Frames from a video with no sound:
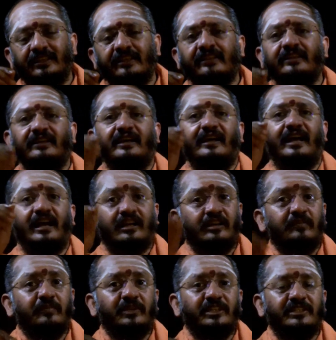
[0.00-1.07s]
in
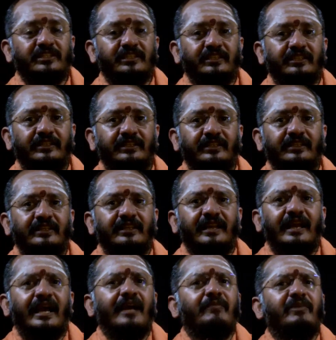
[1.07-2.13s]
accomplishing it,
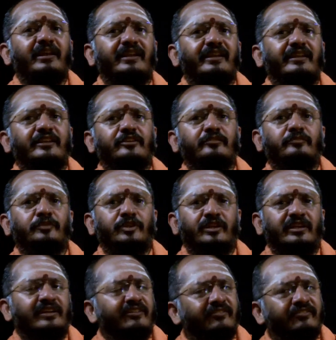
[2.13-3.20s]
am I ready to
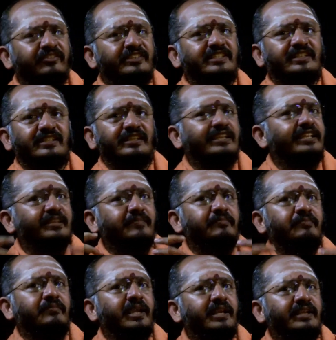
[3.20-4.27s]
put physically,
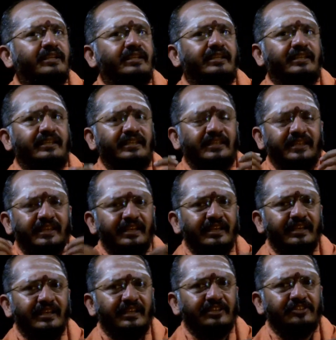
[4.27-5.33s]
mentally,
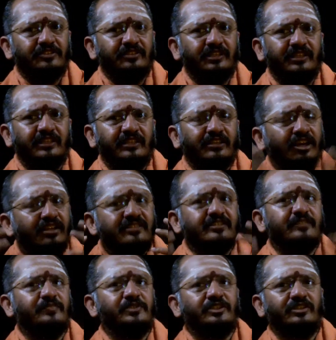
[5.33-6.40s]
intellectually,
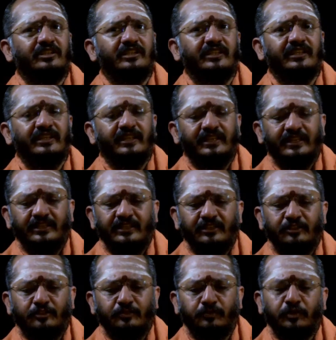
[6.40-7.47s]
conceptually,
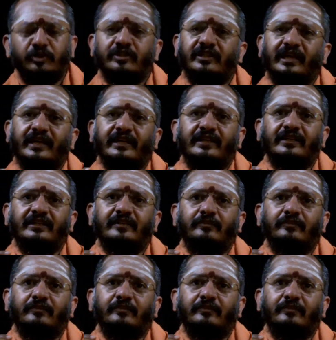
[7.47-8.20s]
to put that